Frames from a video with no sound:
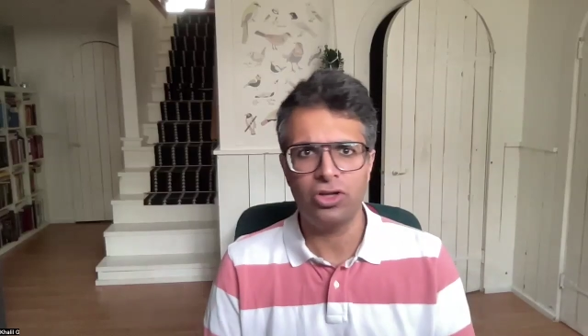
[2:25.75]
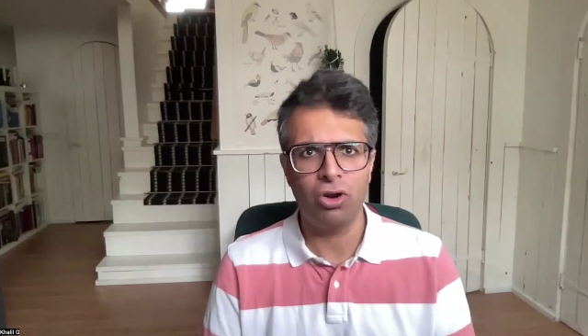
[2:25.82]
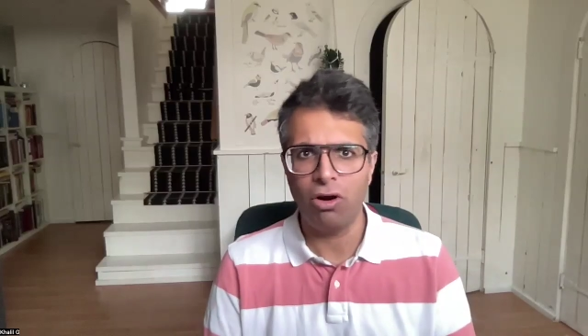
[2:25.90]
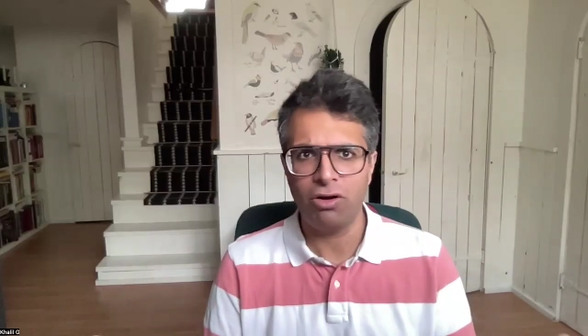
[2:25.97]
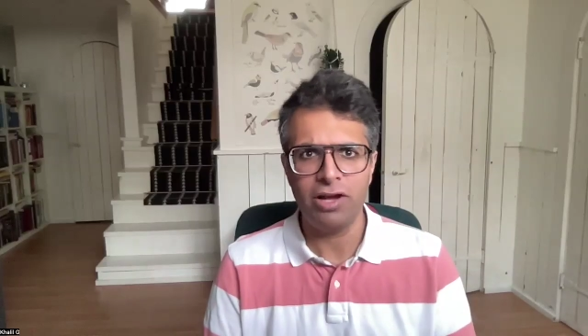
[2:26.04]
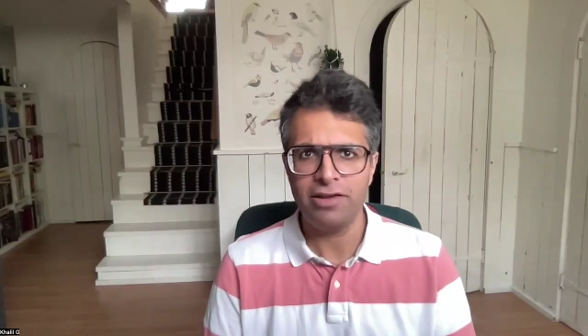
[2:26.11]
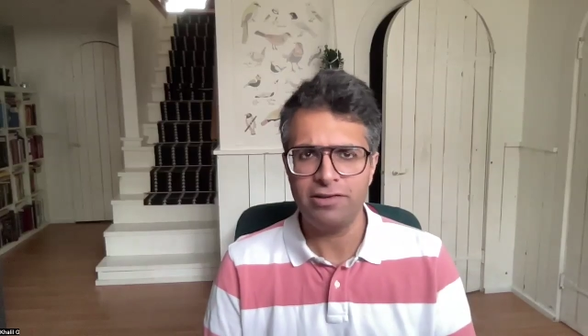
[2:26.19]
the
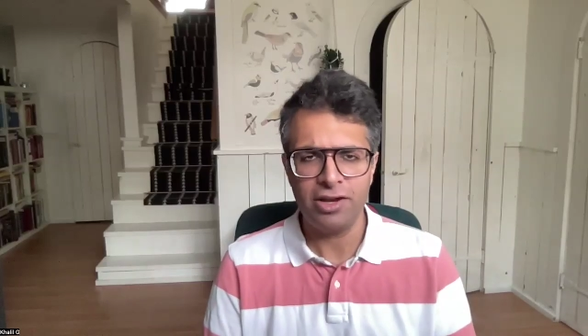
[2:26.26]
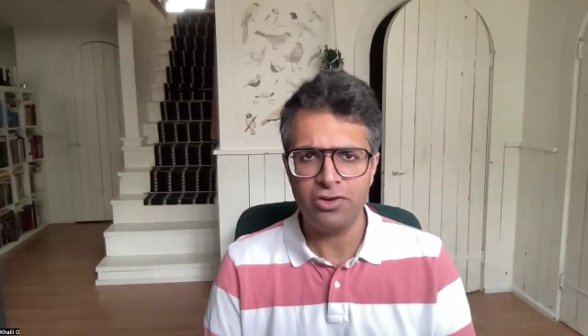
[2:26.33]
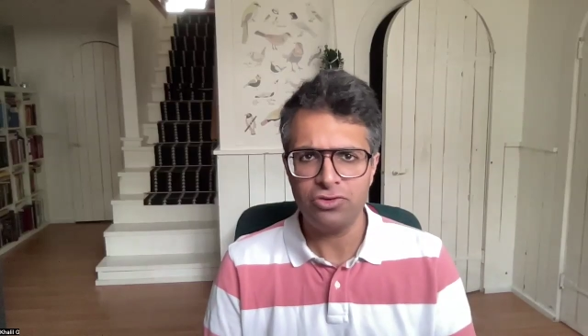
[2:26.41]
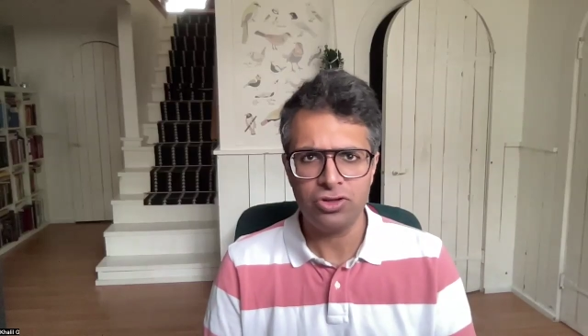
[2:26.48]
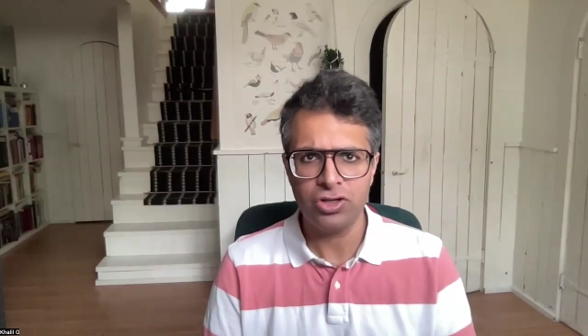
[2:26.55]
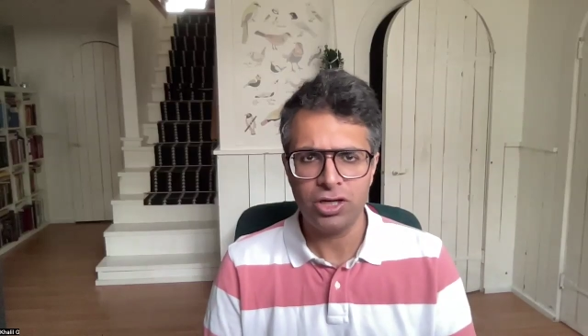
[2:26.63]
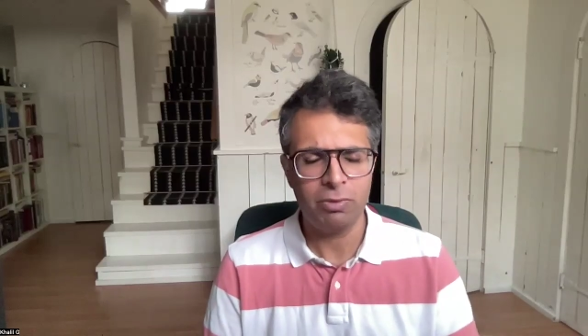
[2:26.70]

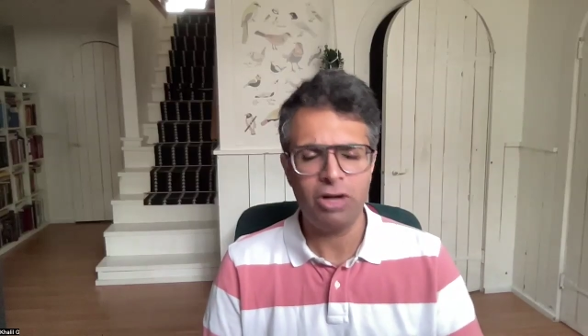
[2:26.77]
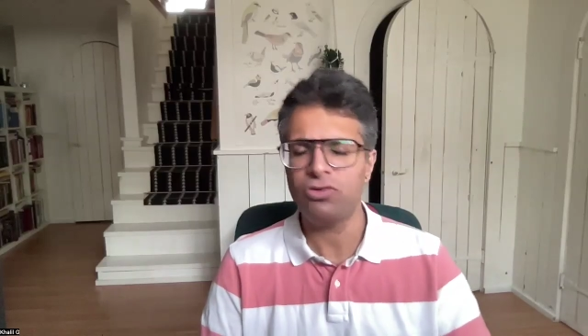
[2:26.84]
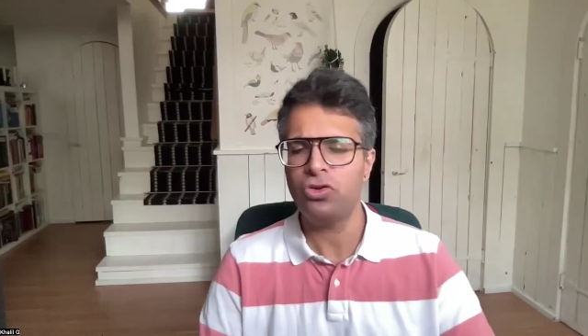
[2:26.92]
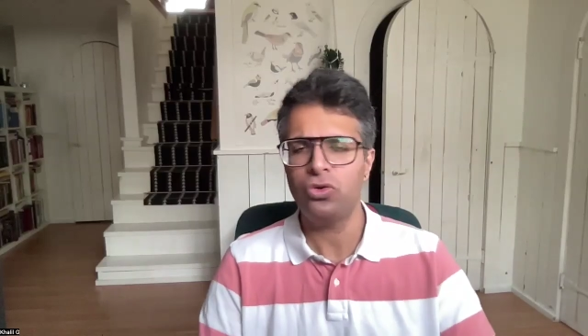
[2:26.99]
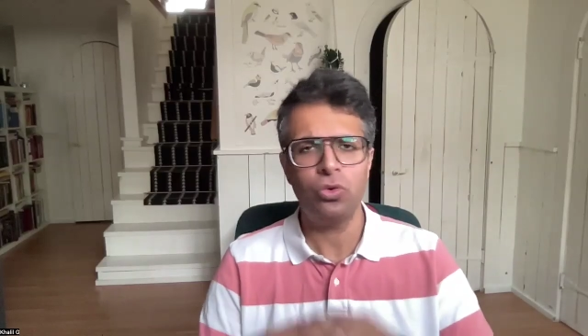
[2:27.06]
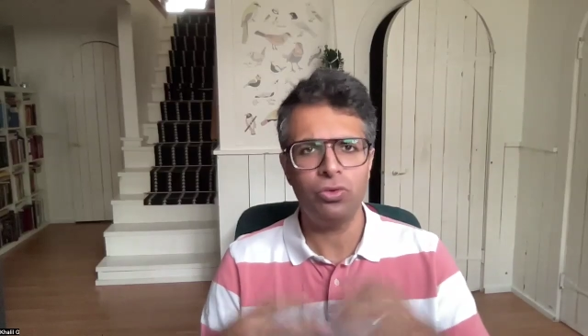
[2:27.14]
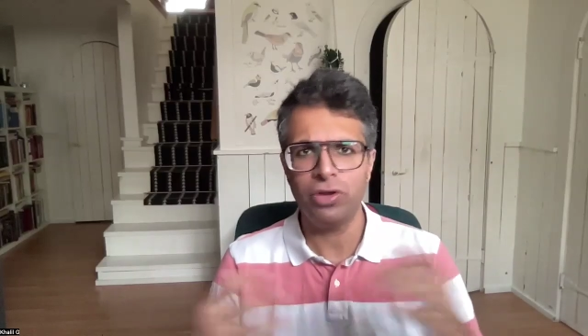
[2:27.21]
organization, no matter
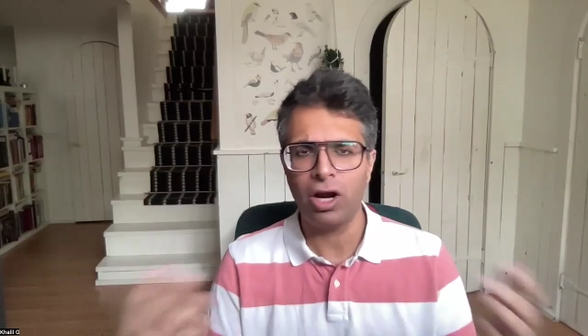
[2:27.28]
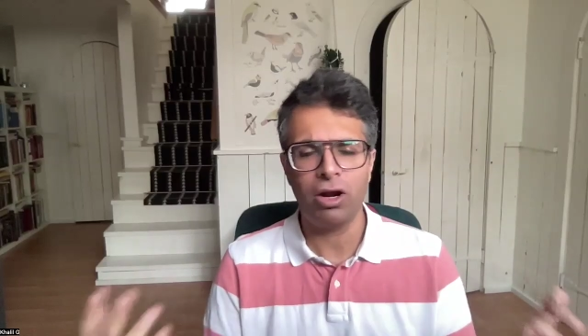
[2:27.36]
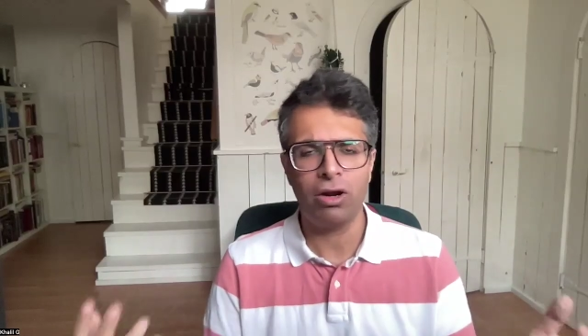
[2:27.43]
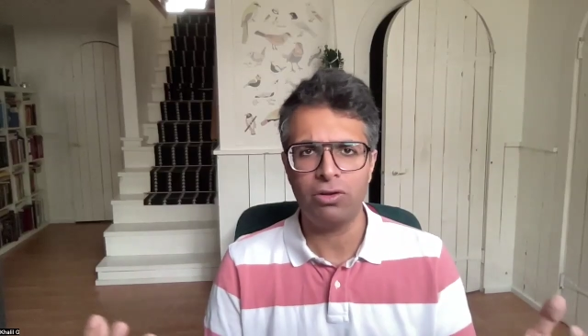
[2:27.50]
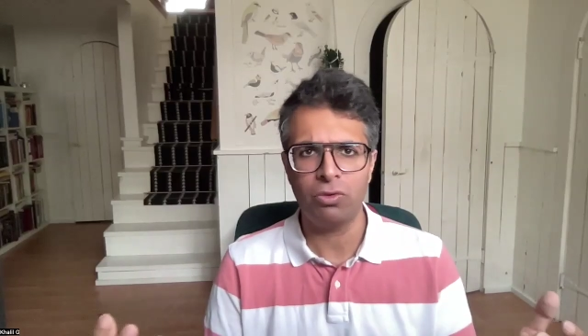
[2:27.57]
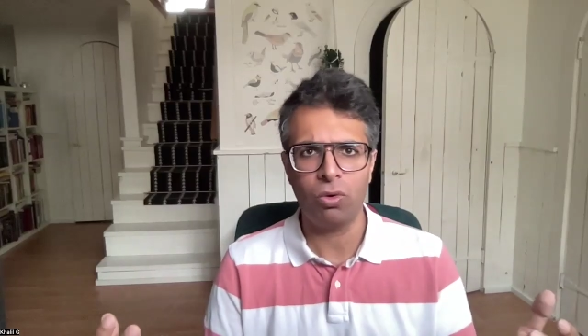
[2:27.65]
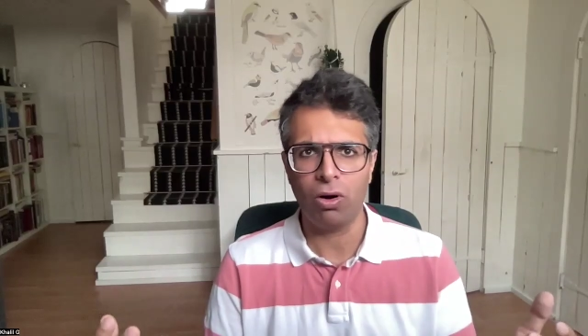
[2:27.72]
who they
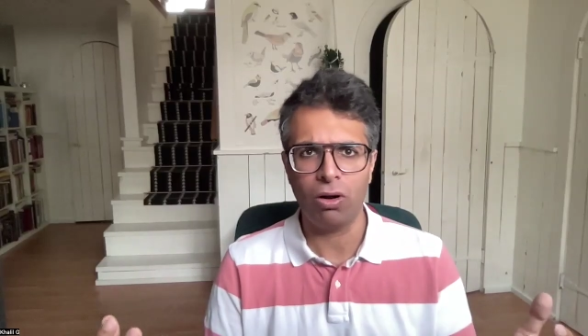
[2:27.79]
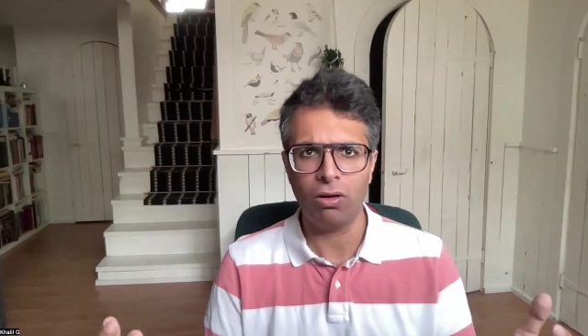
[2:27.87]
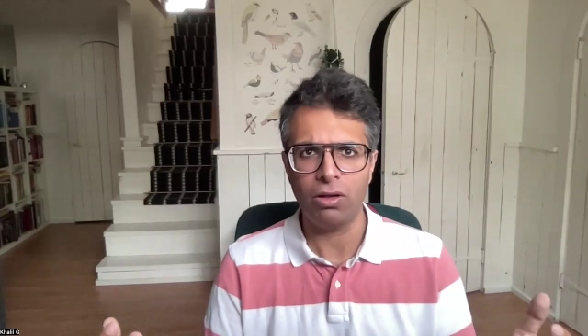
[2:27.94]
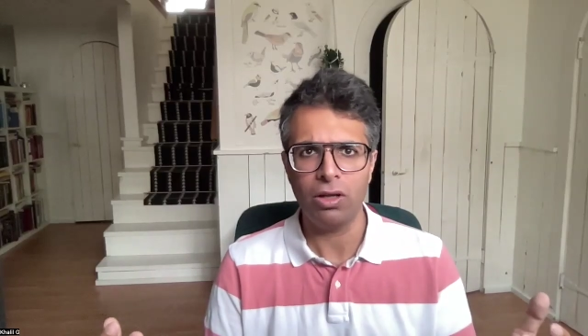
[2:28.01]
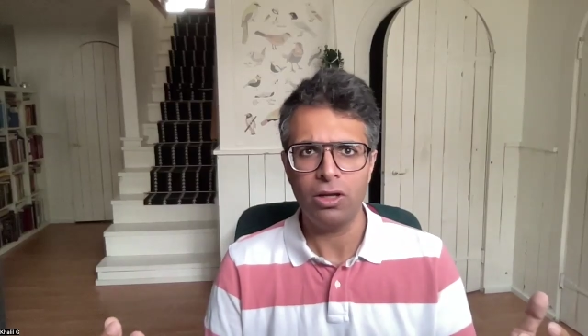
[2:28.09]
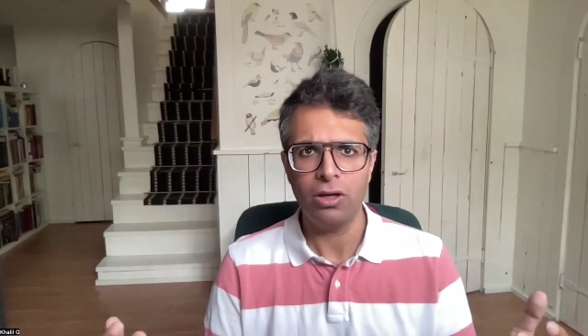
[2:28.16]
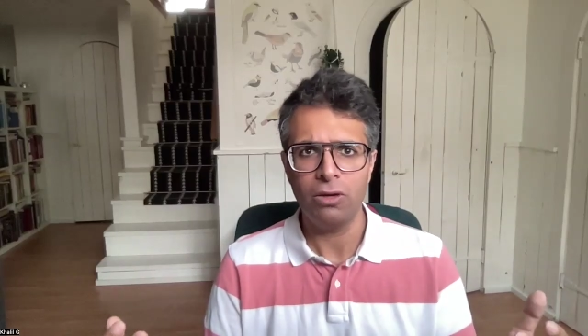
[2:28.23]
are in the world,